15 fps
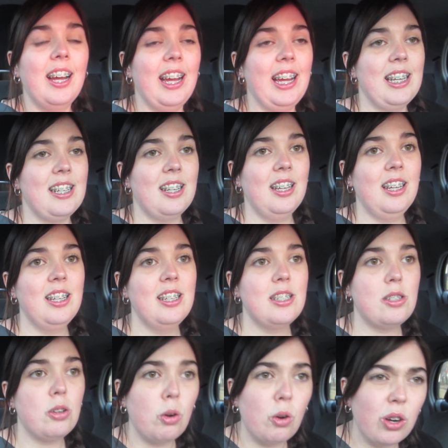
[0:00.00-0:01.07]
and
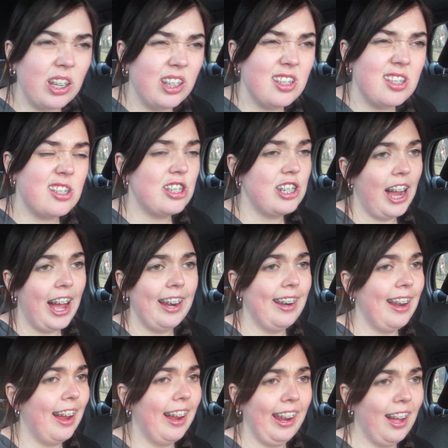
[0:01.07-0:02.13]
talk and just chat and
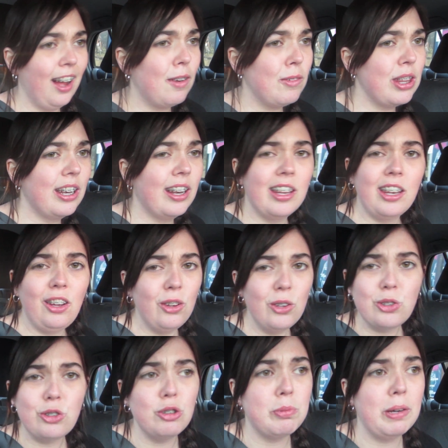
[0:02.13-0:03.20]
hang out with another
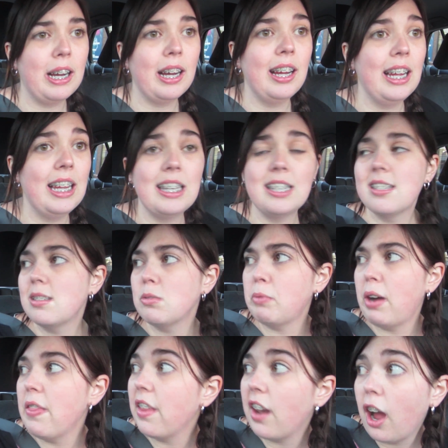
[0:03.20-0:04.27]
YouTuber and
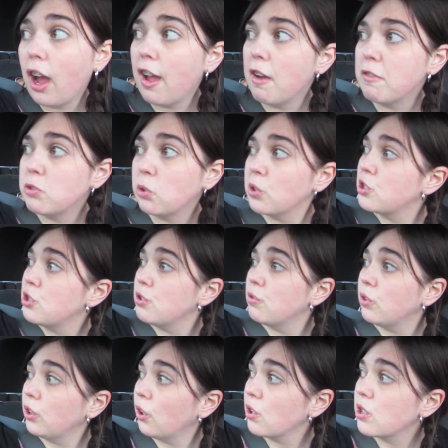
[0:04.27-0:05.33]
one that I have talked to
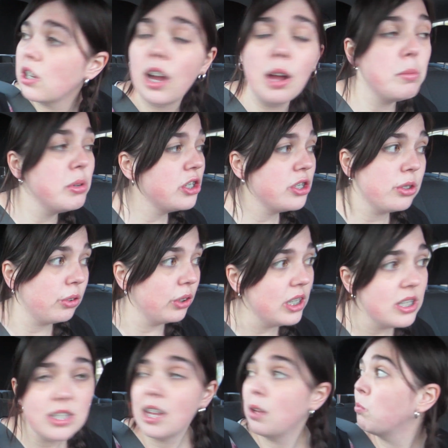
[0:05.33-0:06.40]
for a long time which is
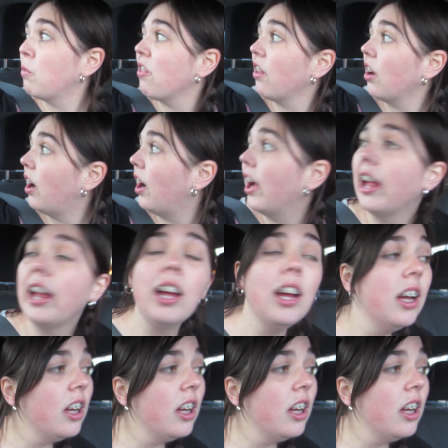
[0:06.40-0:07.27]
Kris and one that I